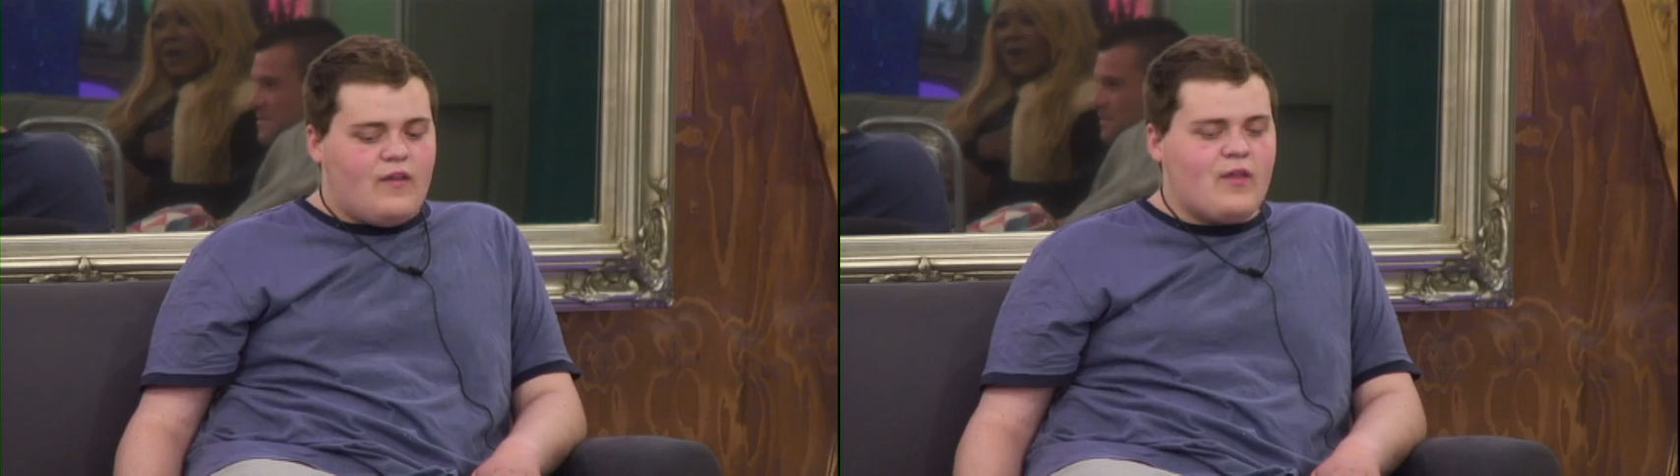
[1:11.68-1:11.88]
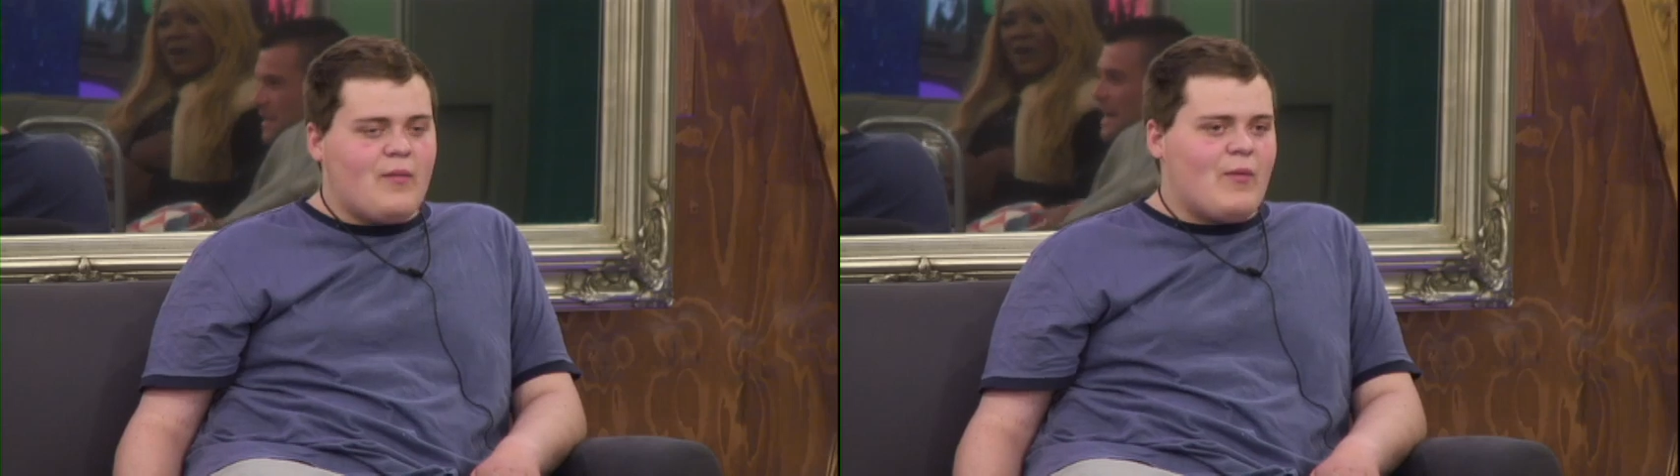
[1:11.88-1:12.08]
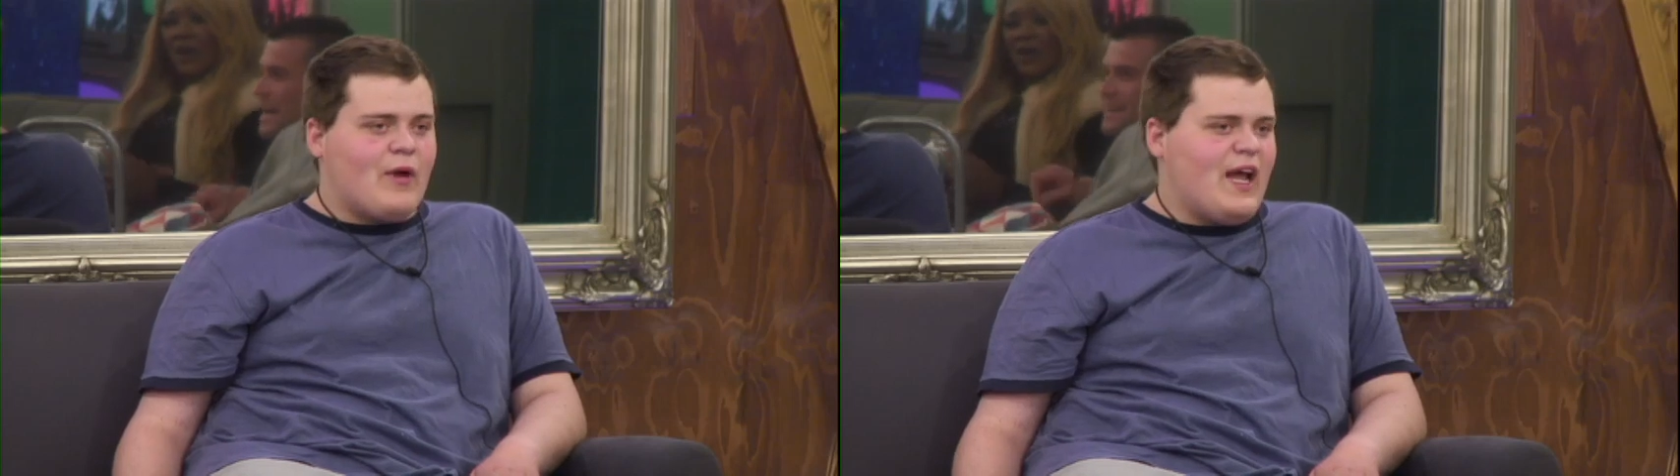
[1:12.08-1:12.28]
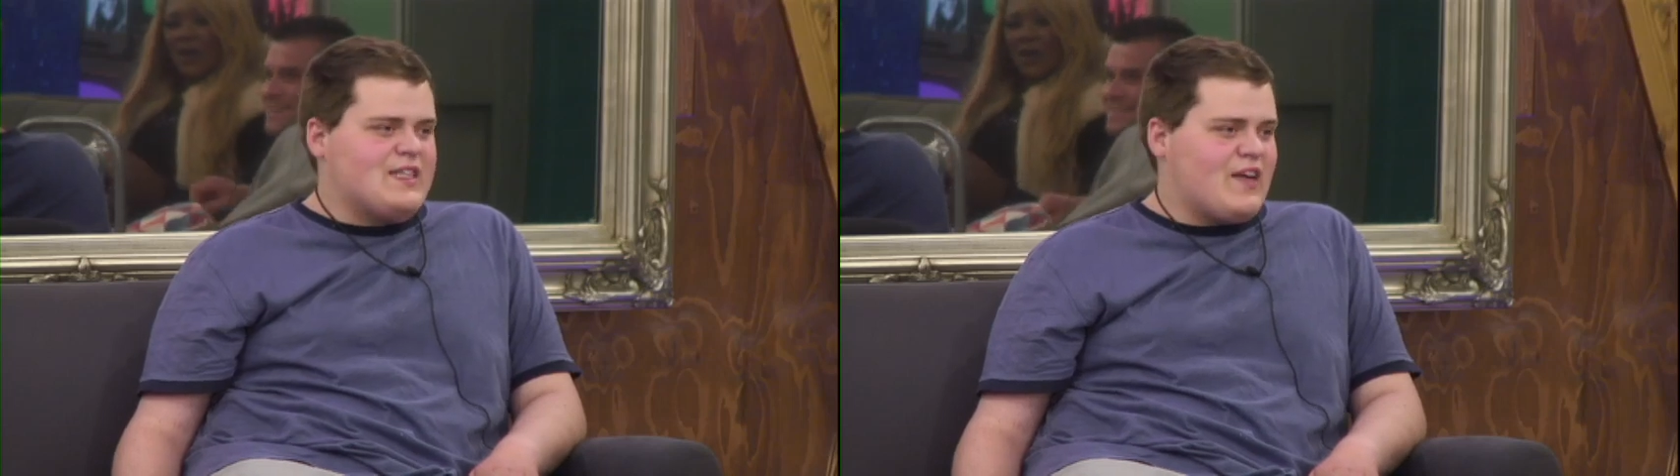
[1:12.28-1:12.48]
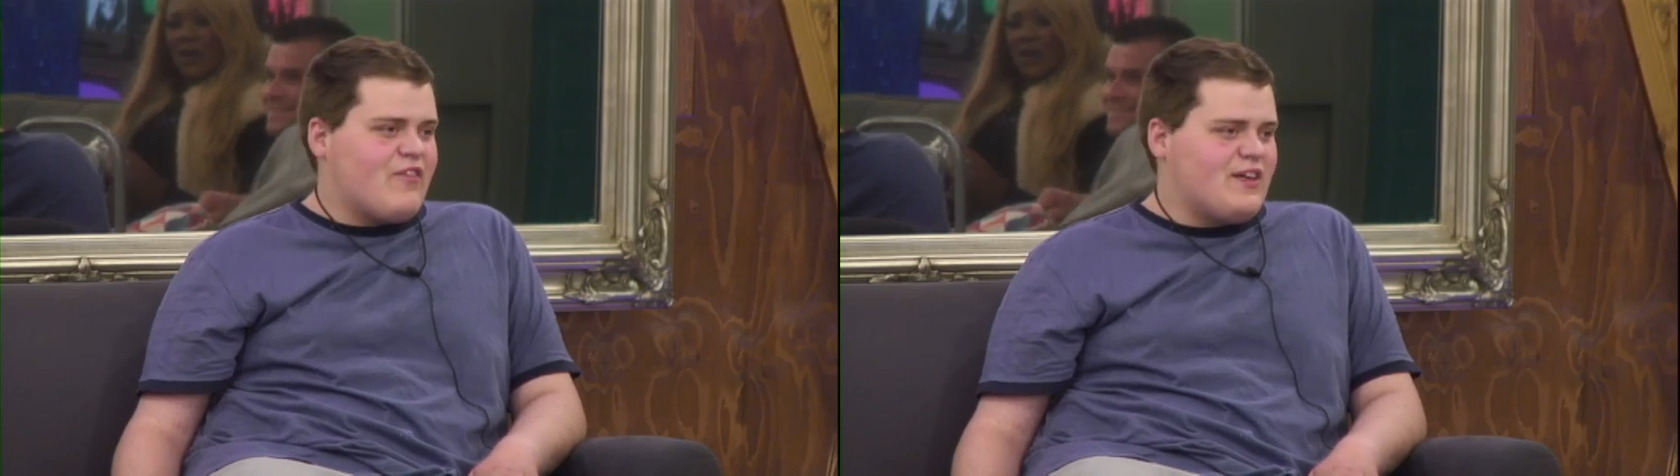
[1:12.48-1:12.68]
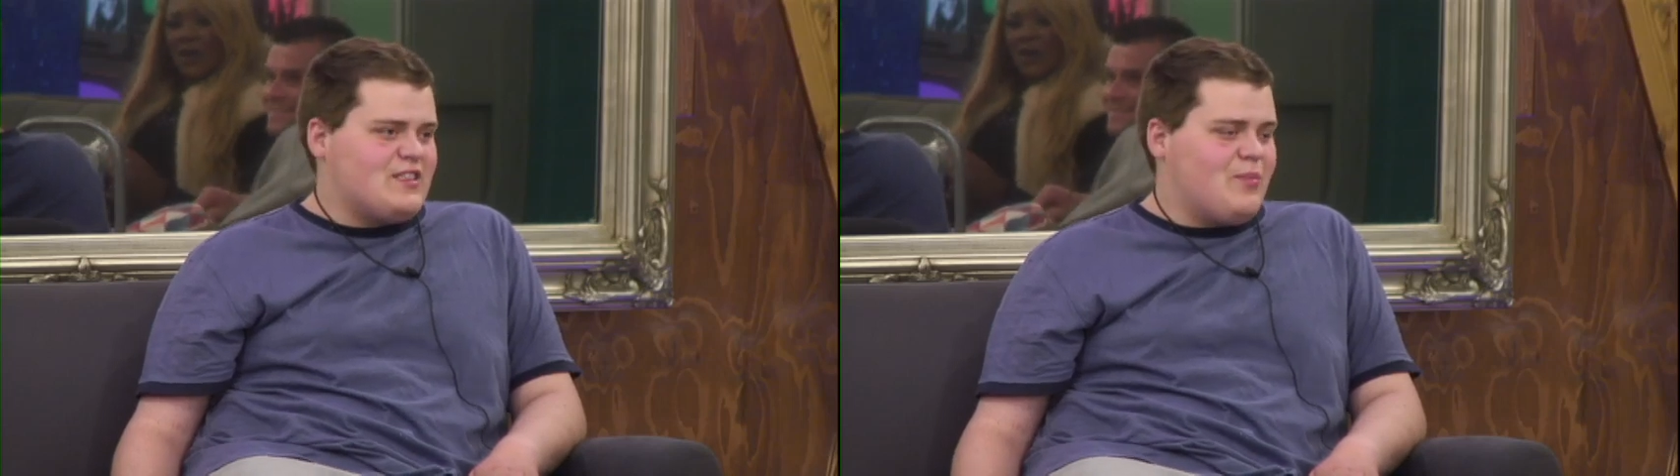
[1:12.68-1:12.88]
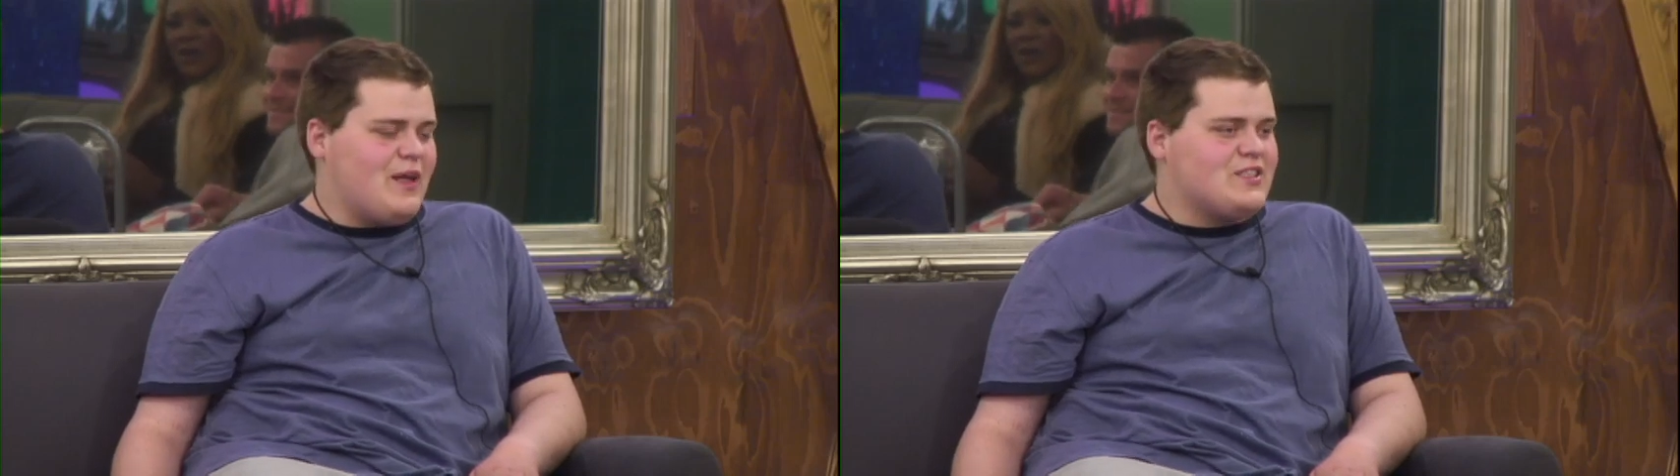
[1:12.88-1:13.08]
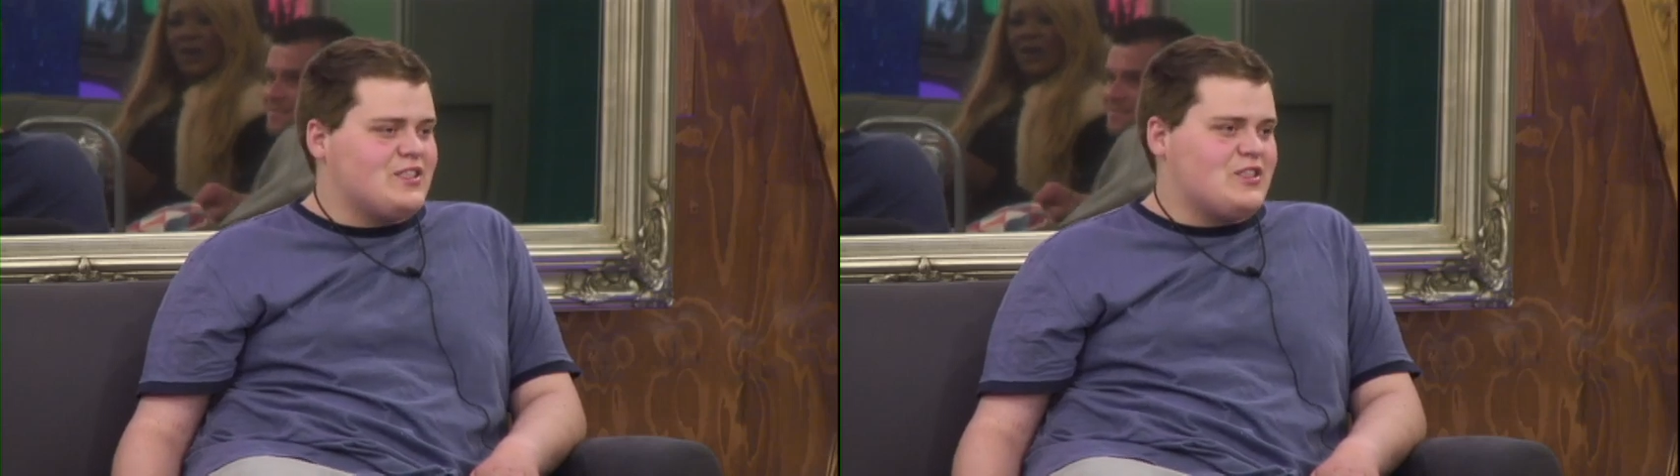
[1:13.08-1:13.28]
Then the man went, as ever, it's a
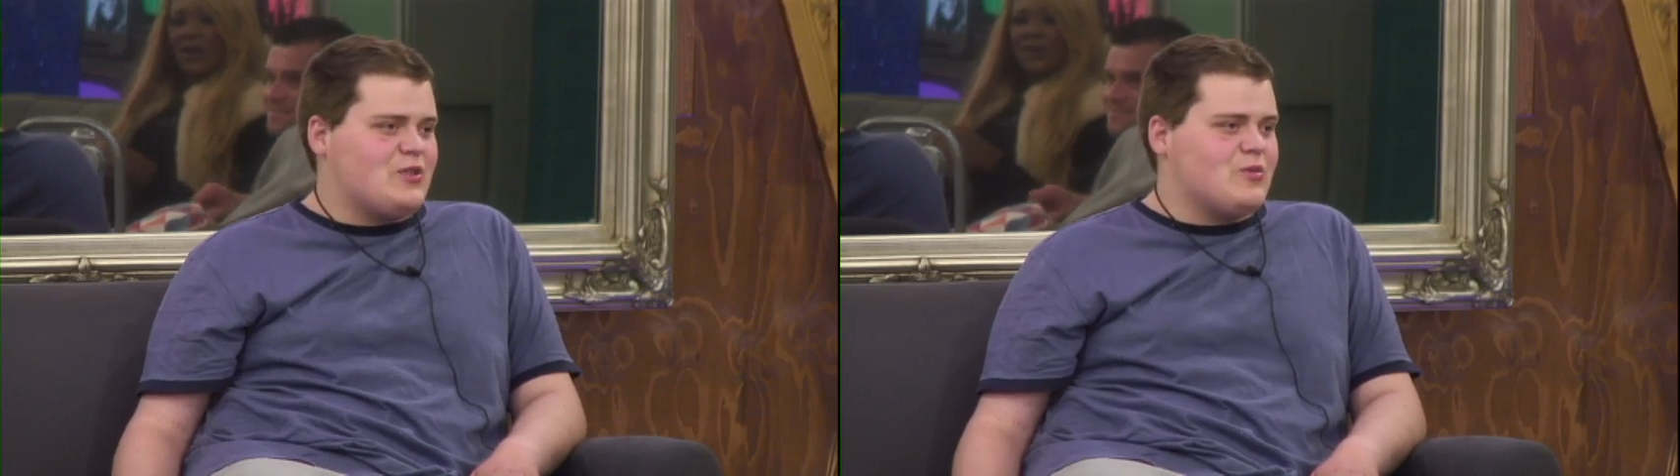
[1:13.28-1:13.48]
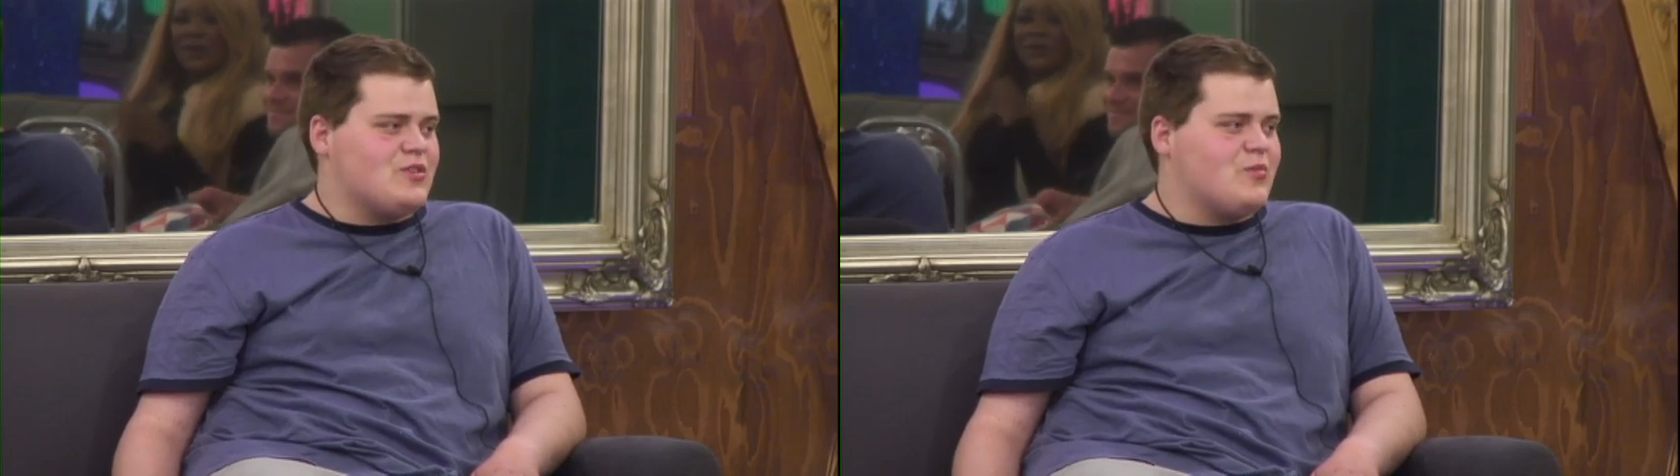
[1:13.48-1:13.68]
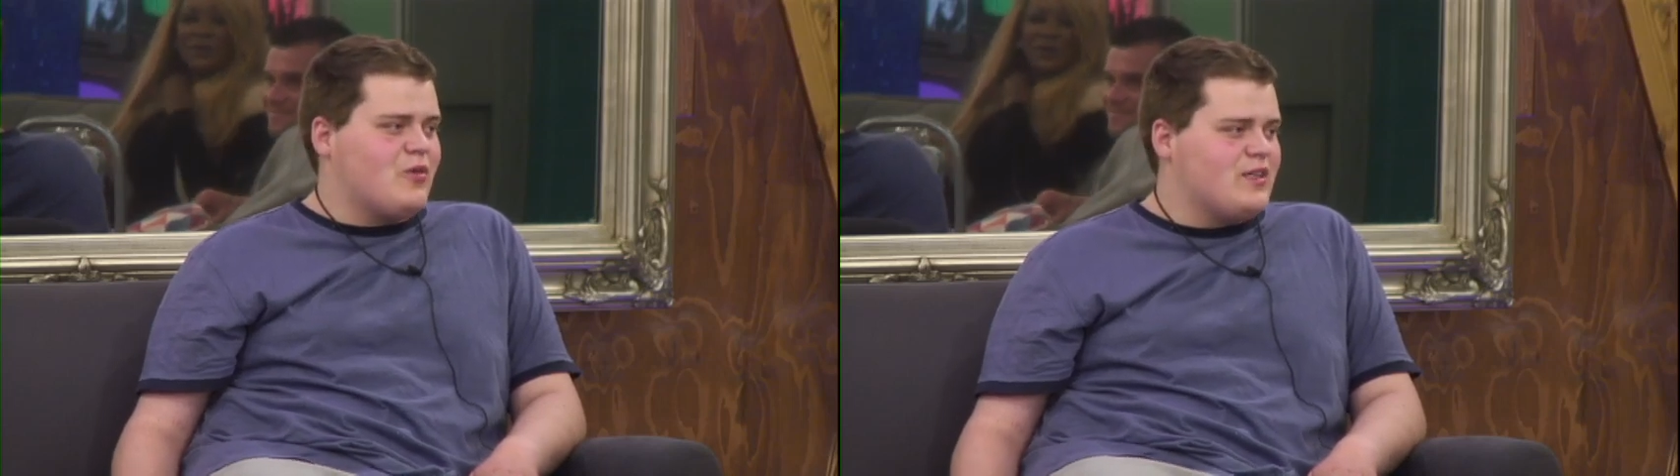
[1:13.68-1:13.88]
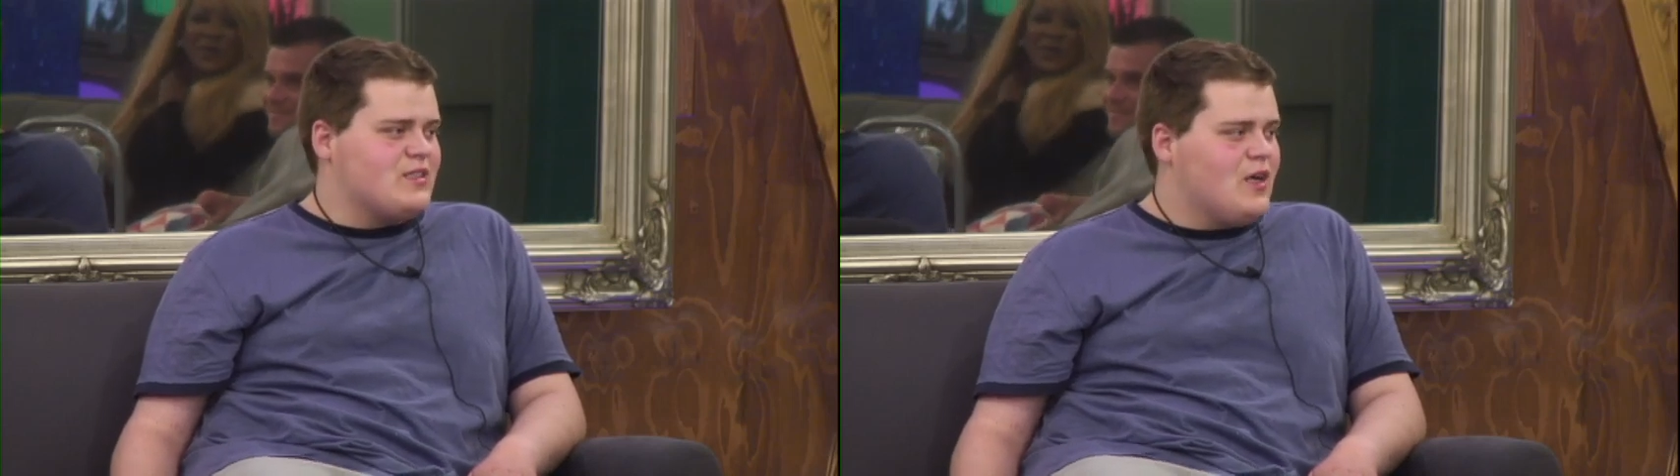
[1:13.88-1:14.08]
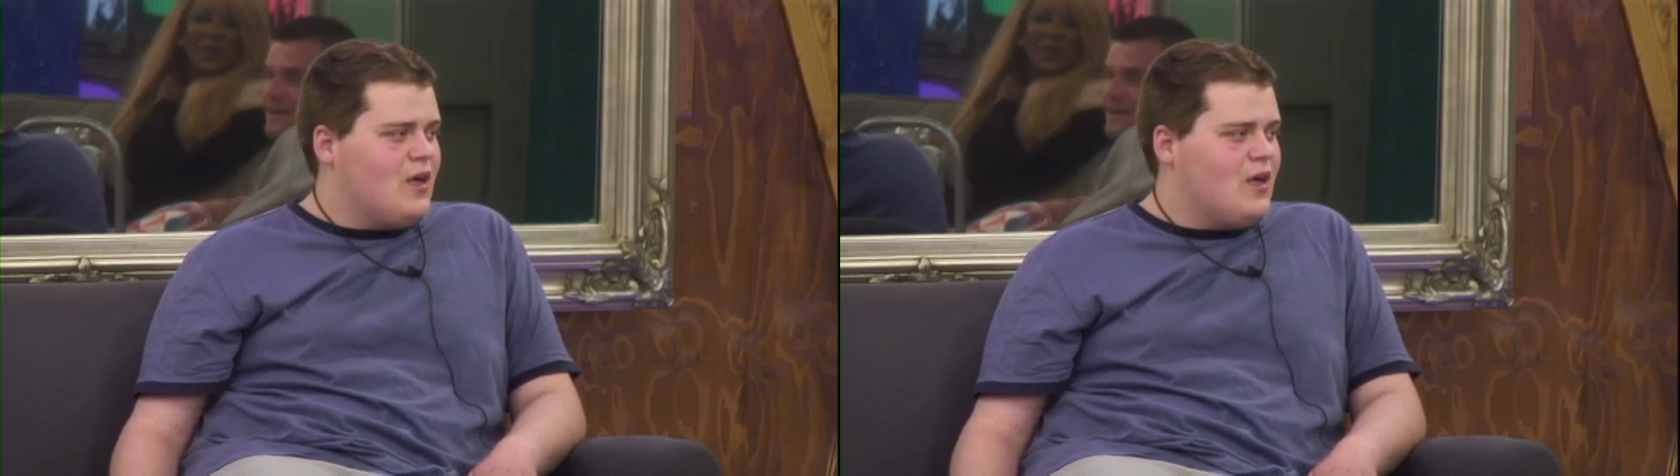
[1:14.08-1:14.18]
pleasure to talk to you, boys.